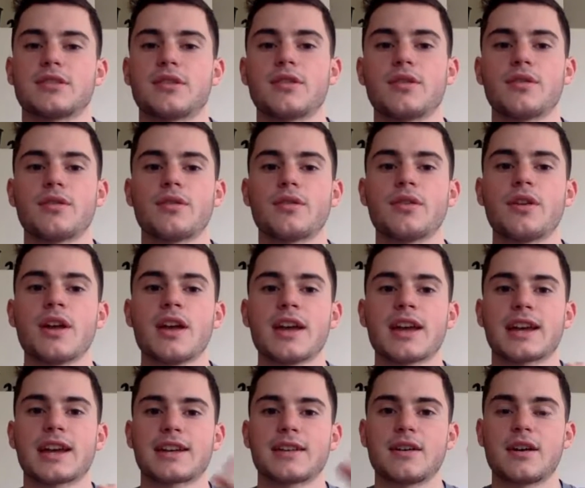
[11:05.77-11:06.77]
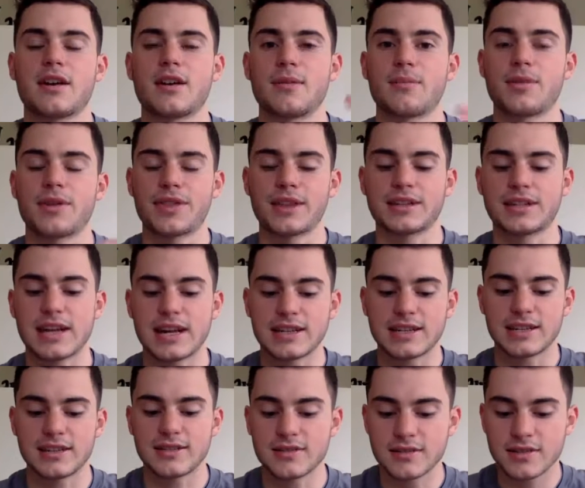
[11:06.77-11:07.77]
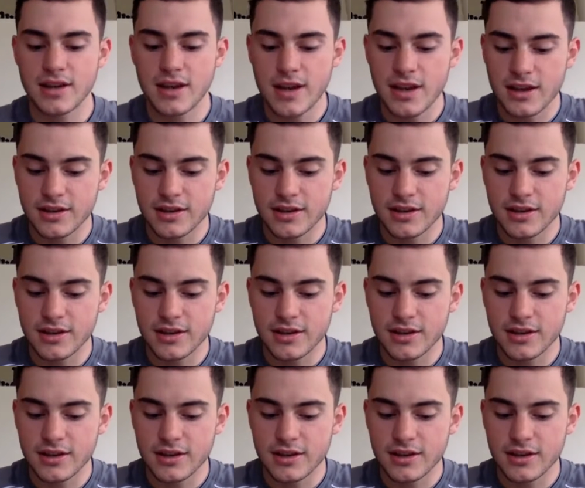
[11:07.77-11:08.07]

a whole with the tendons.